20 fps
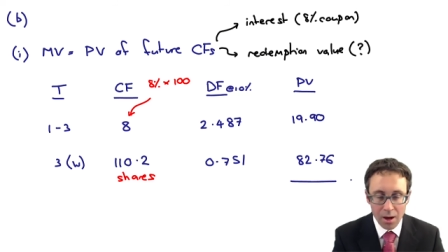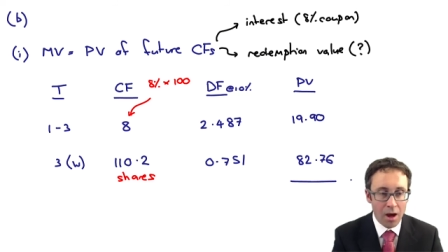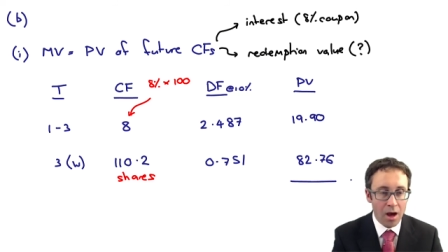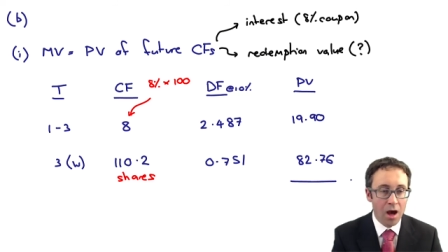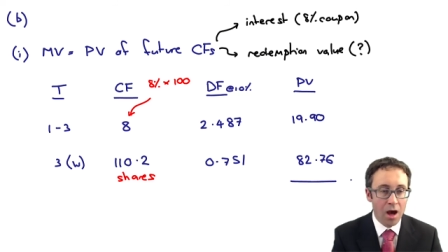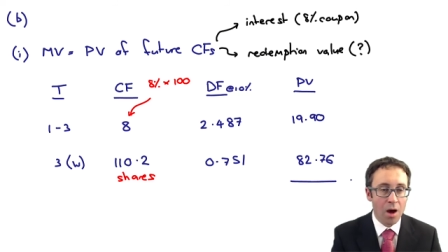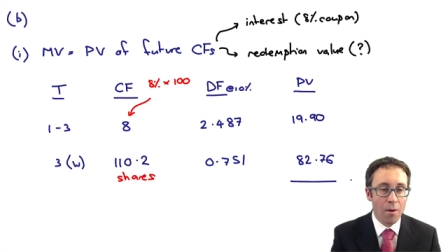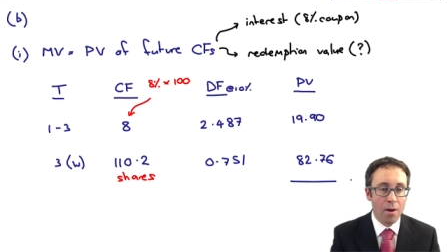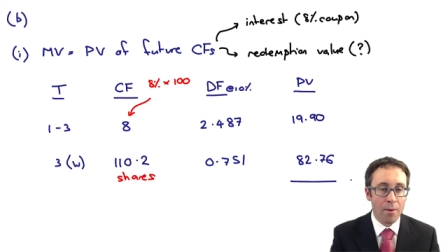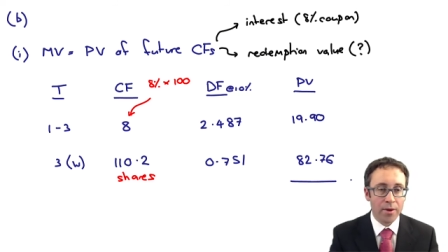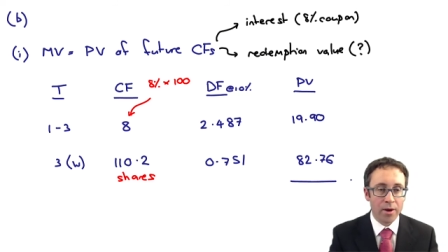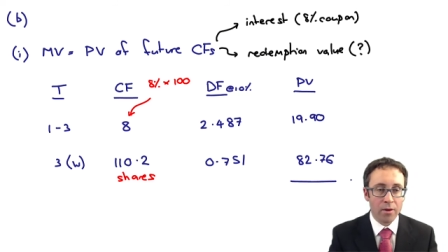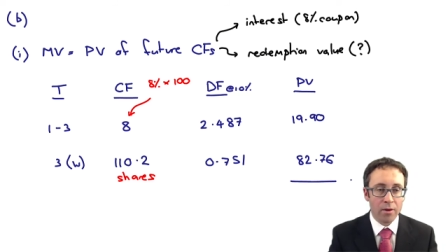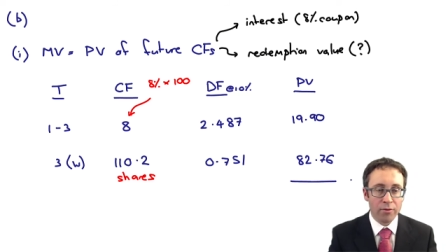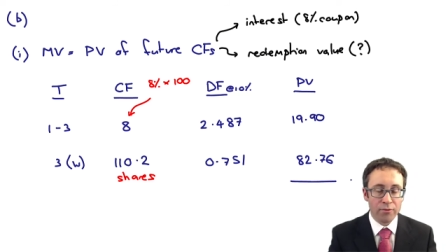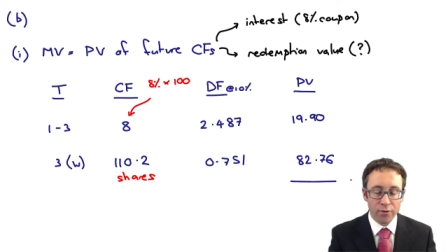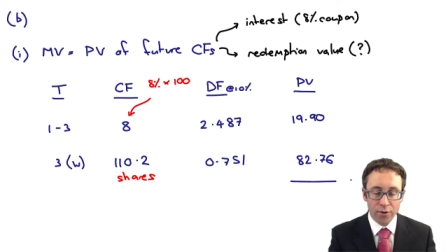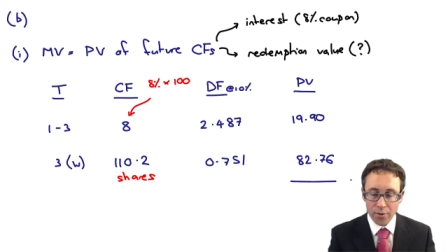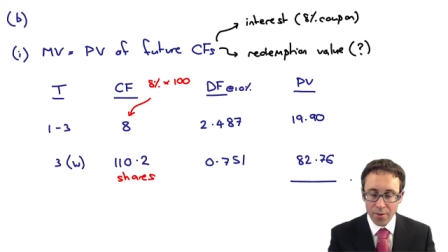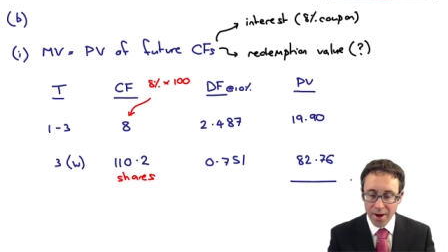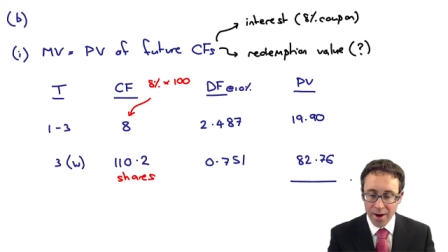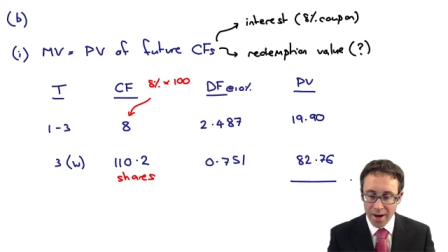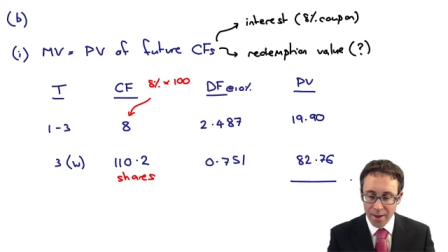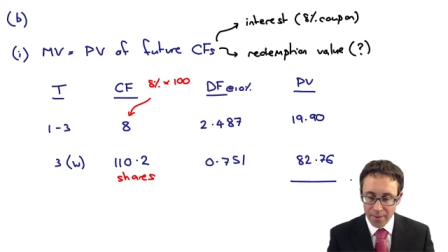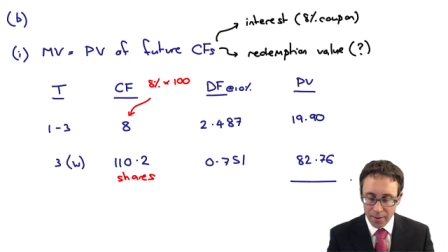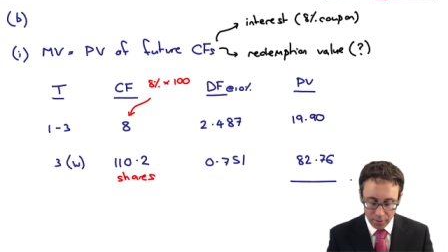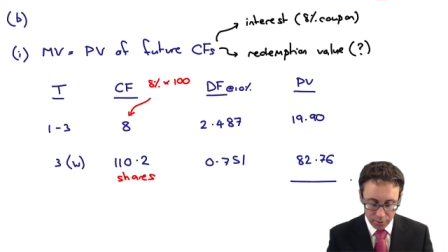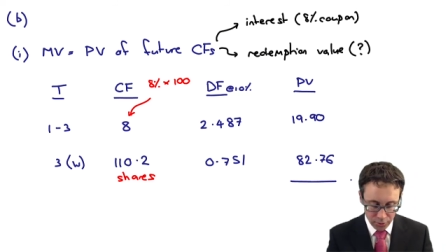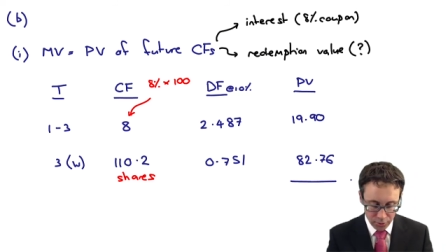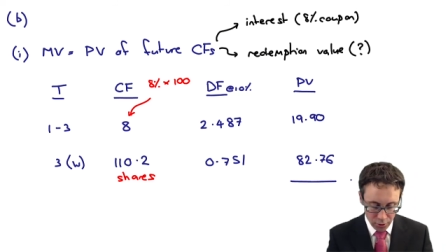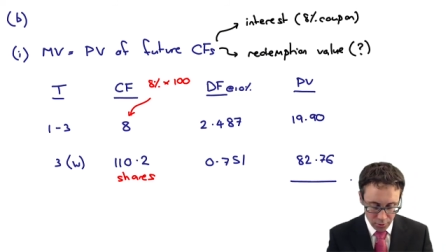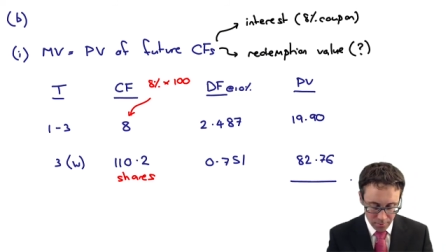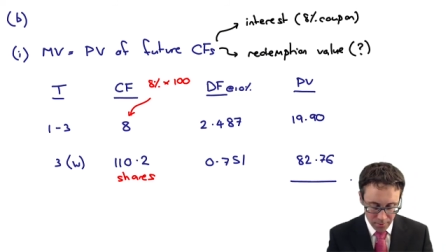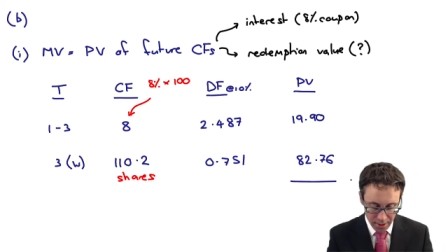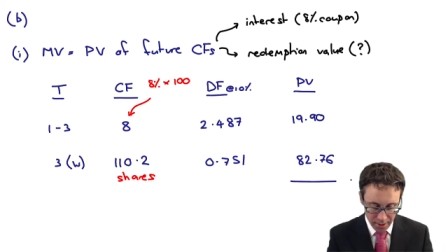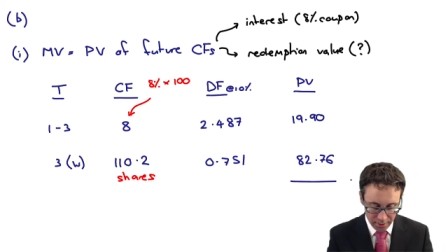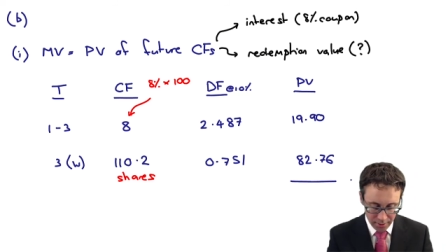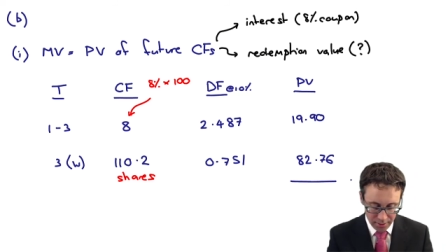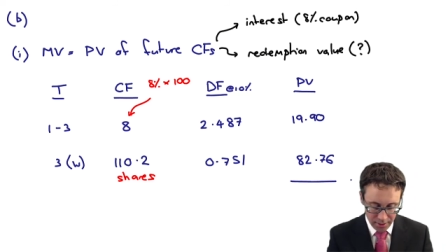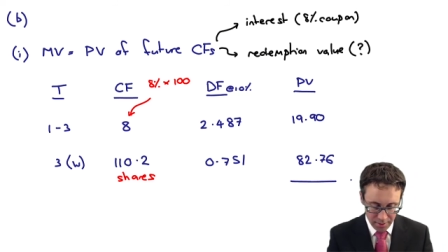uh, when we go through, add those up,
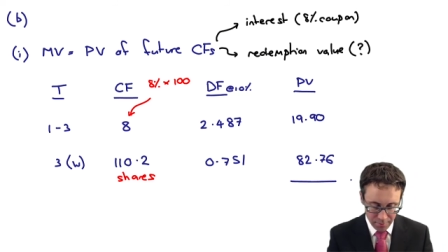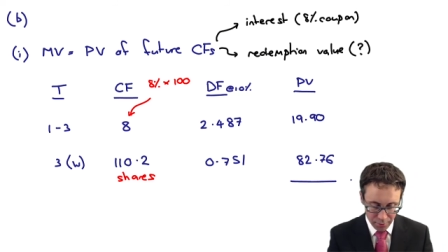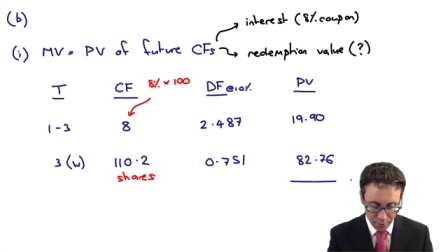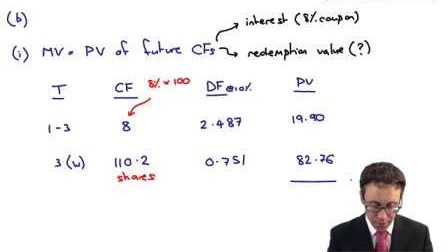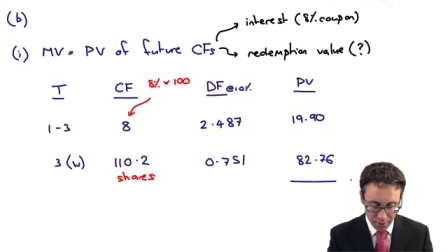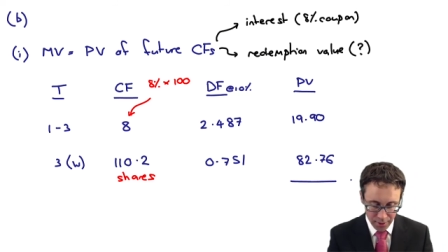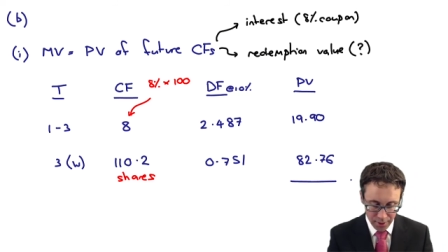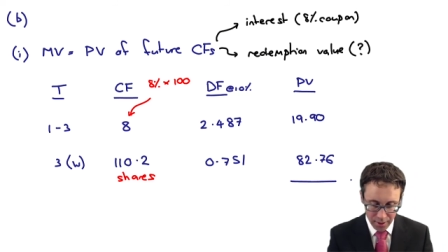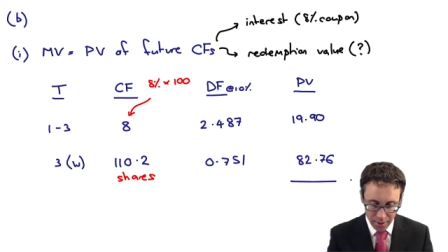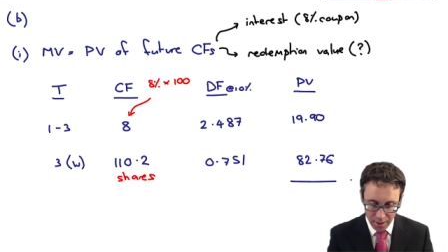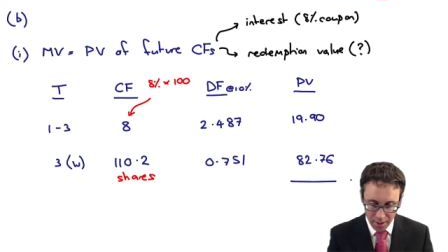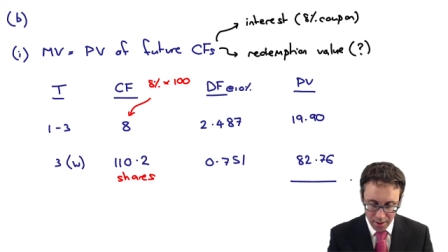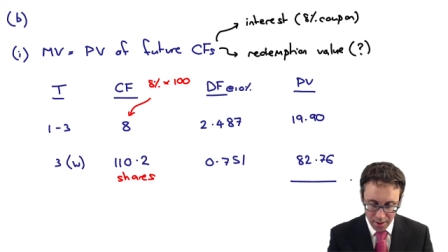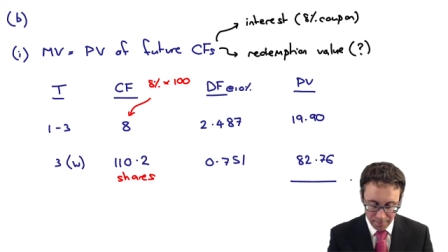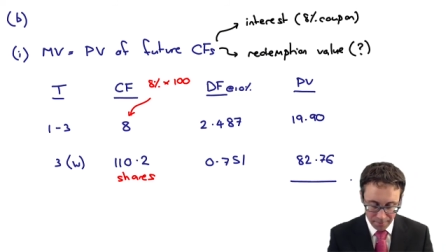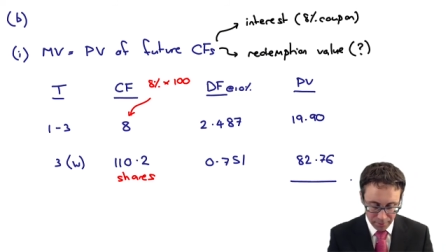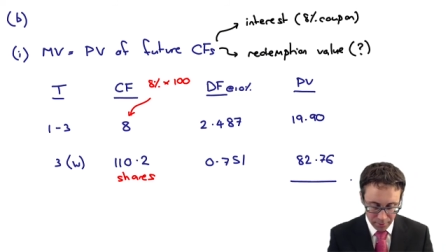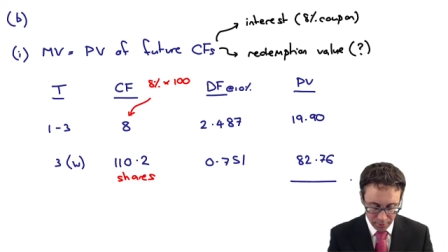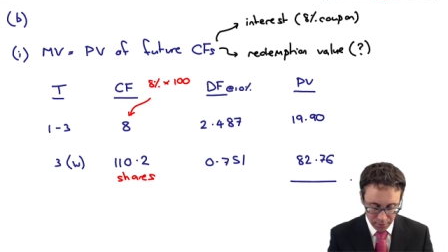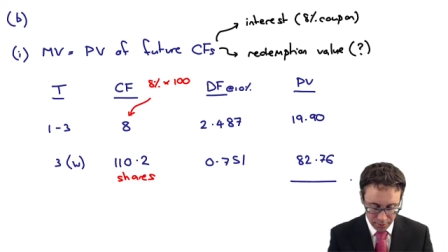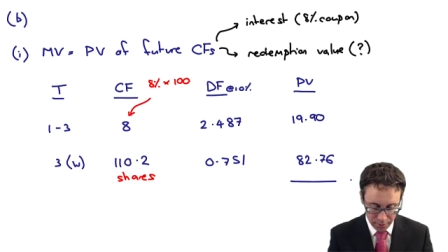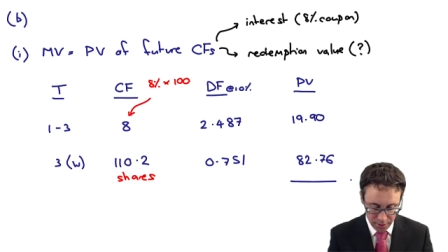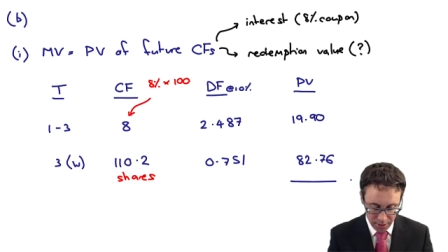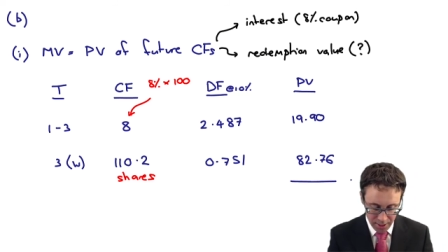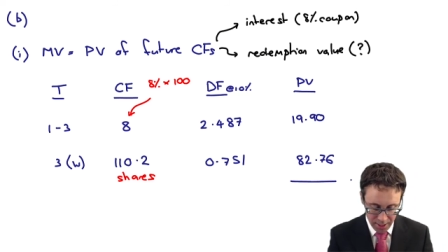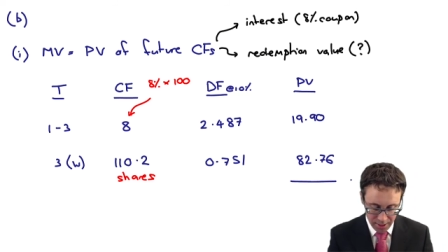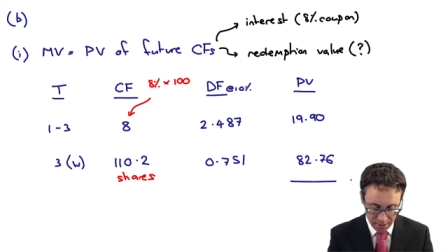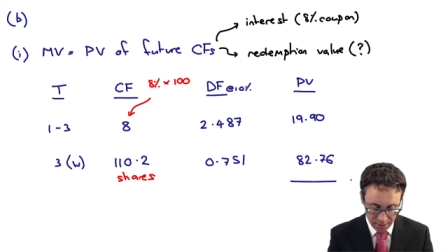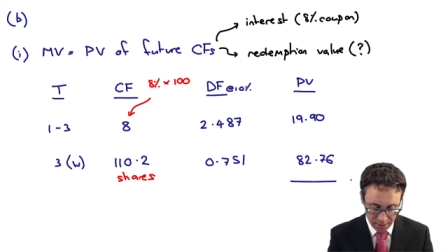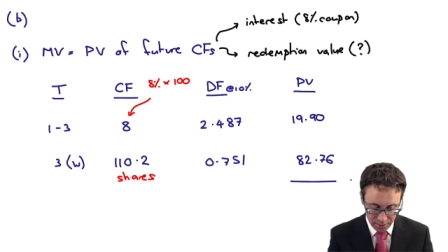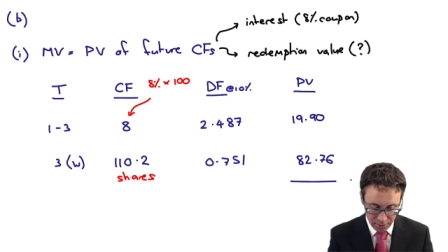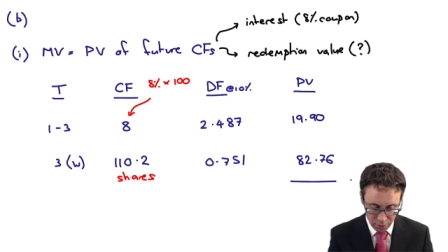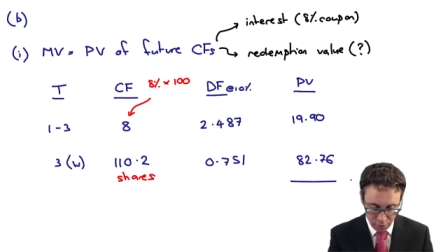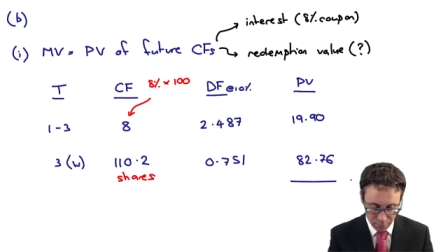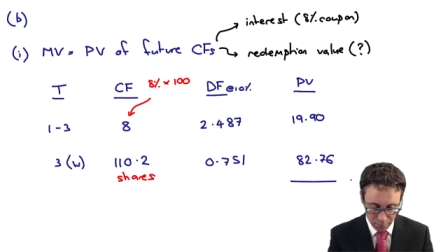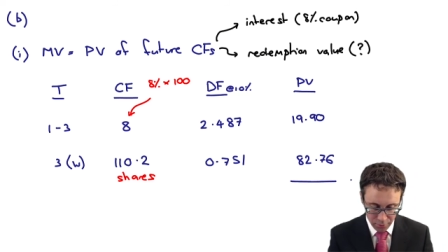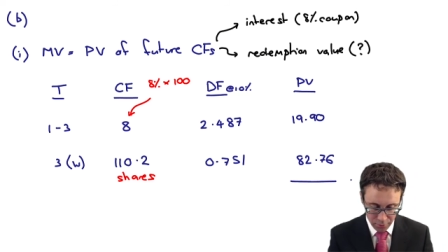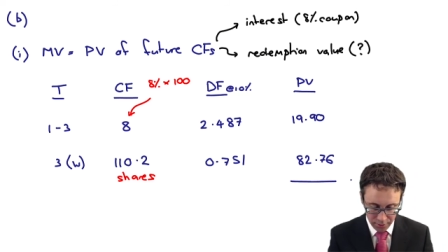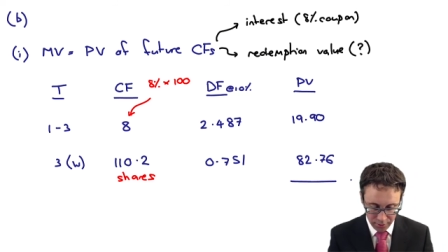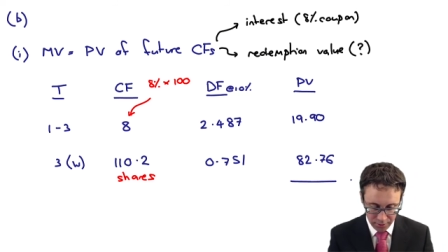19.9 plus
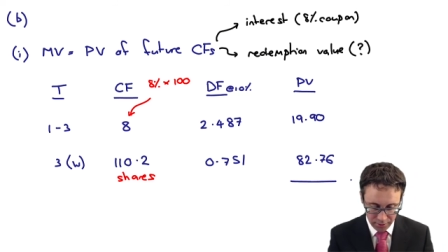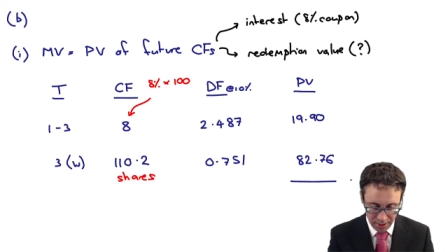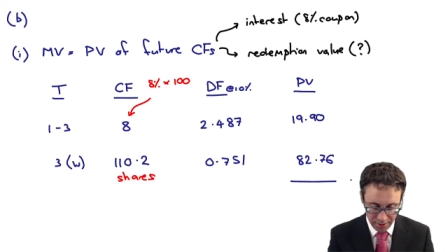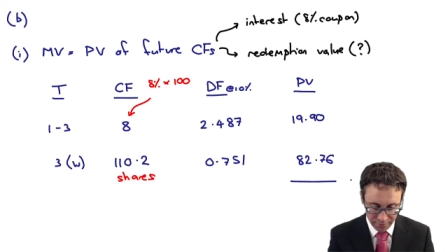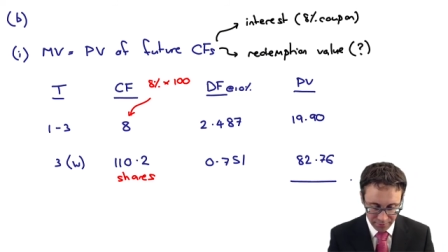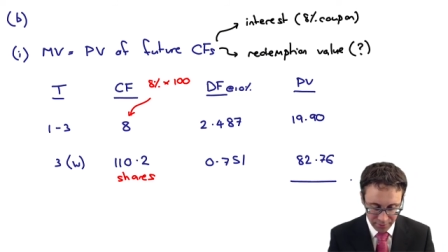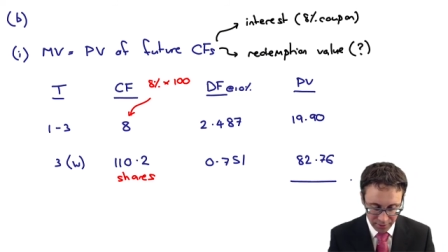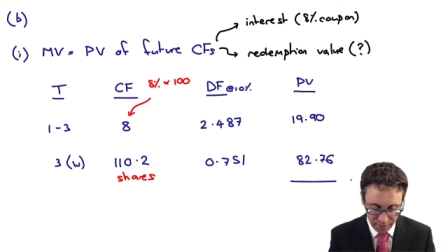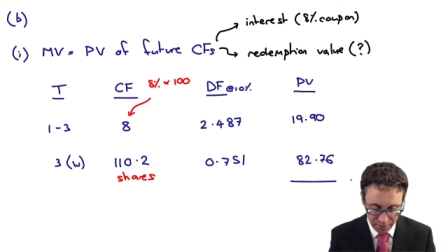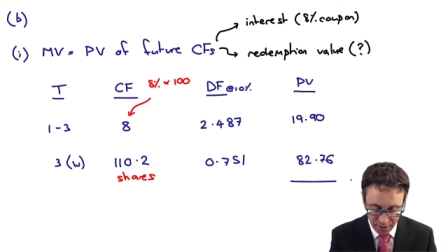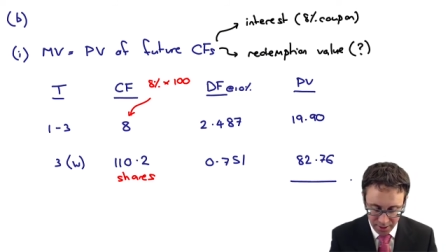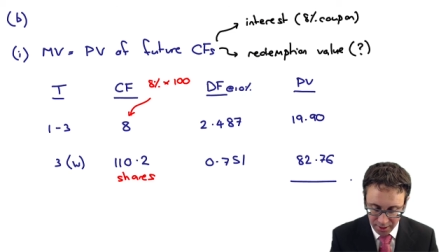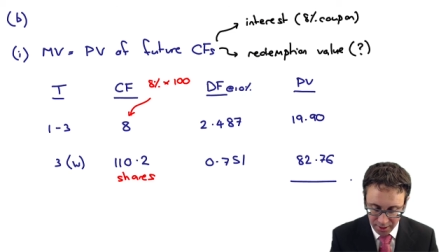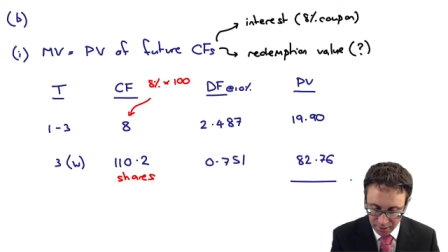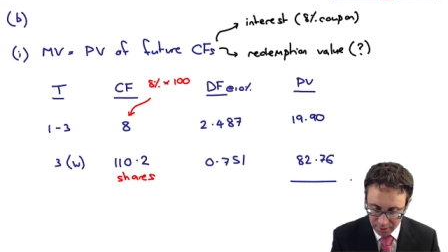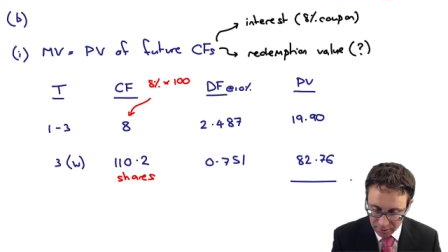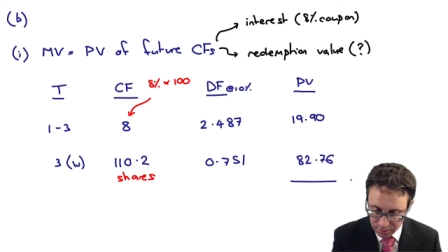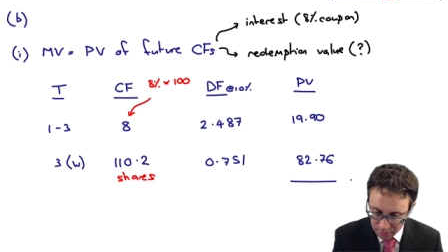82.76.